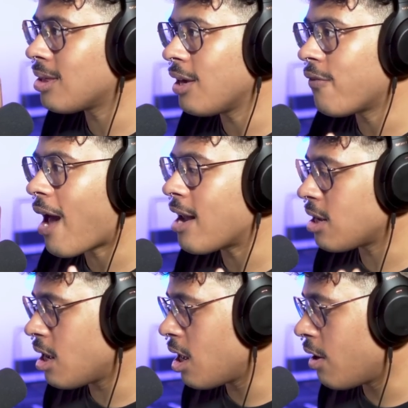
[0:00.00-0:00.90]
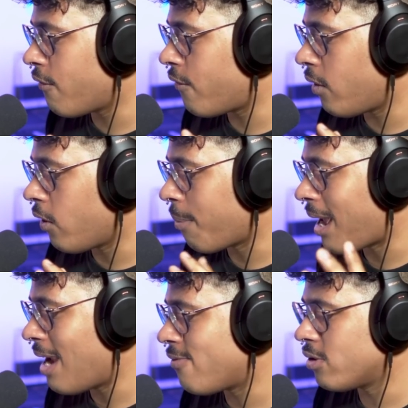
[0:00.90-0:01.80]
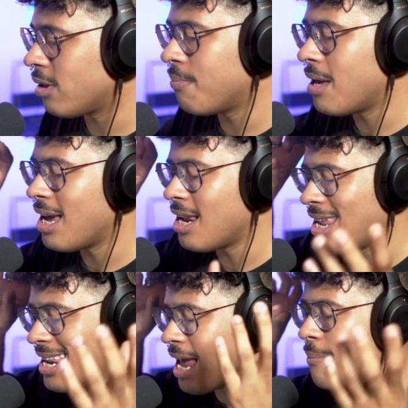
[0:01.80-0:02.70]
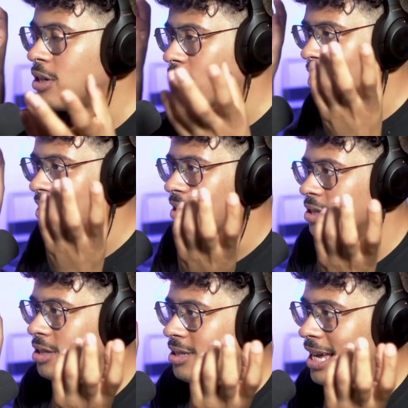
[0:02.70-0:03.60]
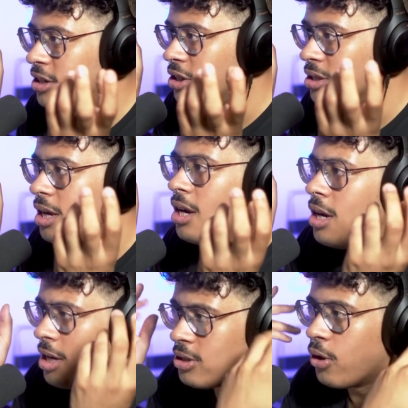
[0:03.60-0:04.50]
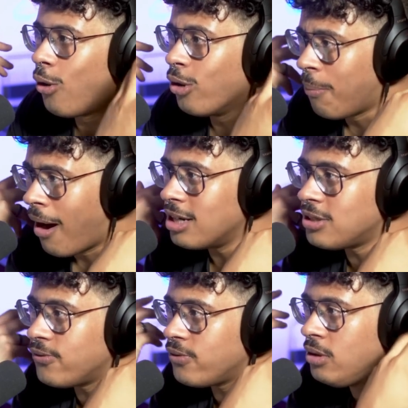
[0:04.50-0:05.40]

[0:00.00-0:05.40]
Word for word: the effect of your behavioral in- inhibitory sense centers. So all the parts of